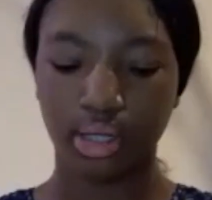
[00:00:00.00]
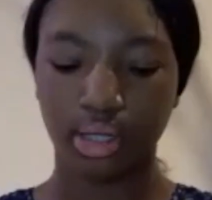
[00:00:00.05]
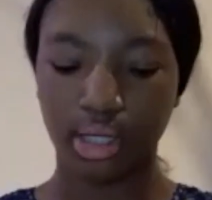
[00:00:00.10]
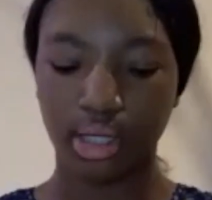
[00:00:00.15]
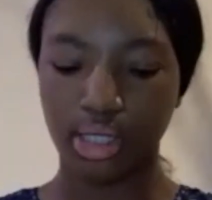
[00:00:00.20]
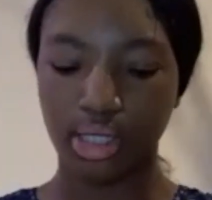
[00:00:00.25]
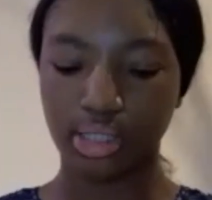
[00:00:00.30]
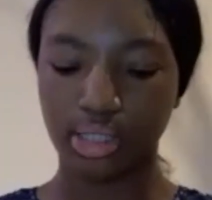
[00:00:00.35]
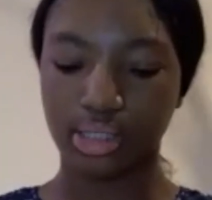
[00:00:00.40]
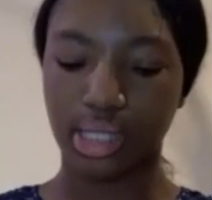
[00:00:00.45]

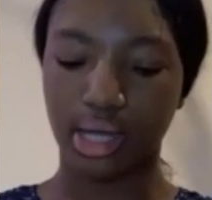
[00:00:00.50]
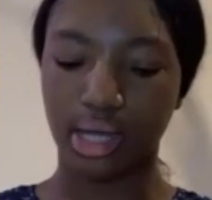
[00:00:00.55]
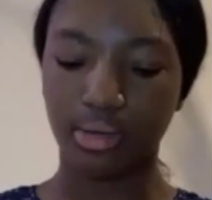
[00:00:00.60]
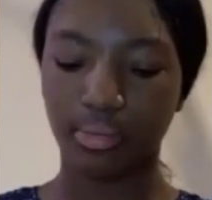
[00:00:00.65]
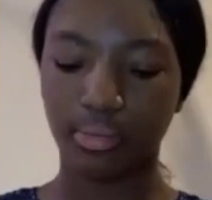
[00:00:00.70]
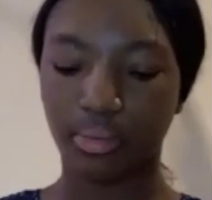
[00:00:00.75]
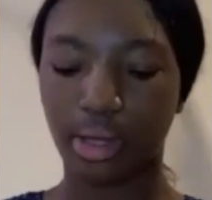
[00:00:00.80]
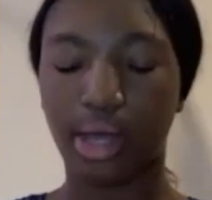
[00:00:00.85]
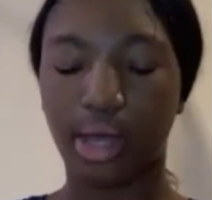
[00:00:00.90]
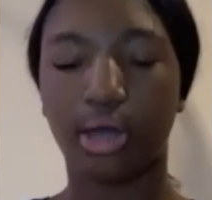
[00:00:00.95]
Is that
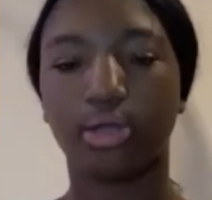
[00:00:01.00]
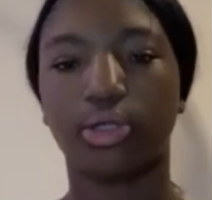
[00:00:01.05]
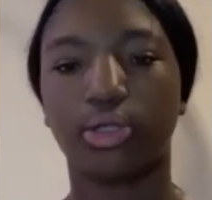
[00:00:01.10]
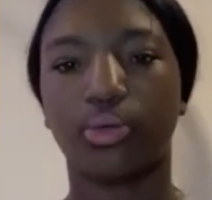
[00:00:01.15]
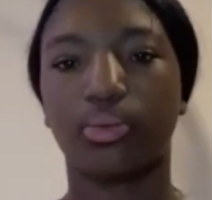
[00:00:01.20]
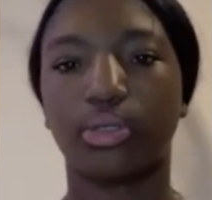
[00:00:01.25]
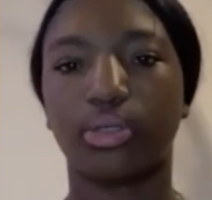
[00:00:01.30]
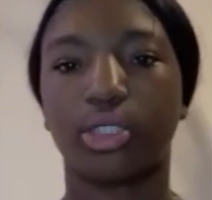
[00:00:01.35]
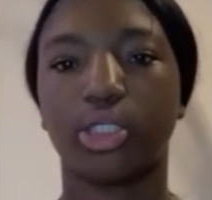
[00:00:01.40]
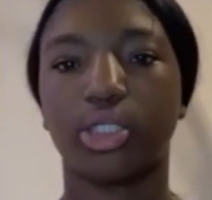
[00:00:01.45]
how you
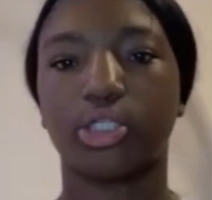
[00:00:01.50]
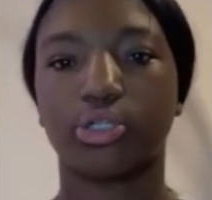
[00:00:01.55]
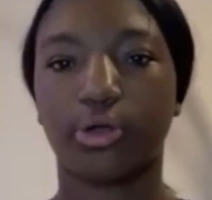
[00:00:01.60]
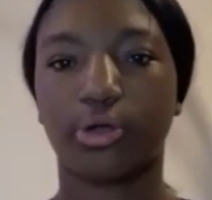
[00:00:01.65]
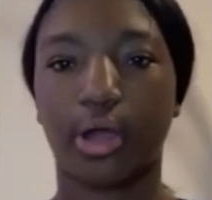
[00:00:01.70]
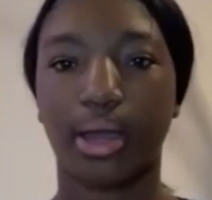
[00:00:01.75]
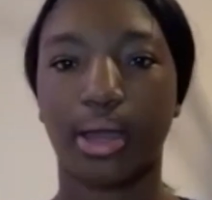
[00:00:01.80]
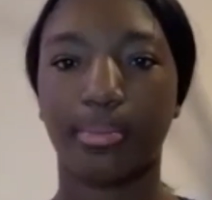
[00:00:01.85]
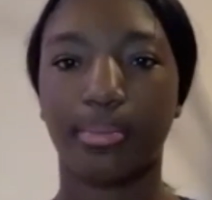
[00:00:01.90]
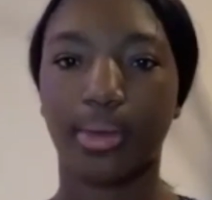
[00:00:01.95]
would
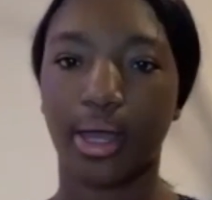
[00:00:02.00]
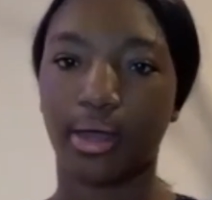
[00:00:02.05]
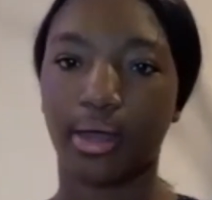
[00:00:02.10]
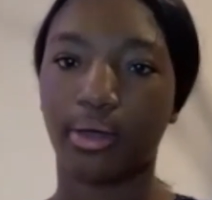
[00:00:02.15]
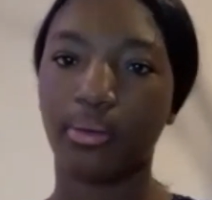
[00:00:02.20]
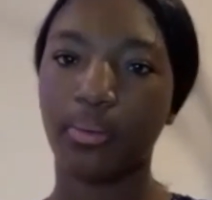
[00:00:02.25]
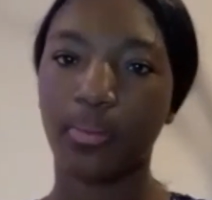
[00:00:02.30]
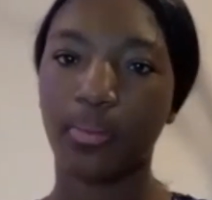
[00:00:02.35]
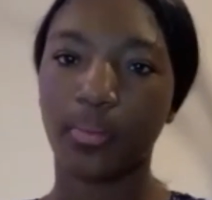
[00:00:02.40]
describe hell?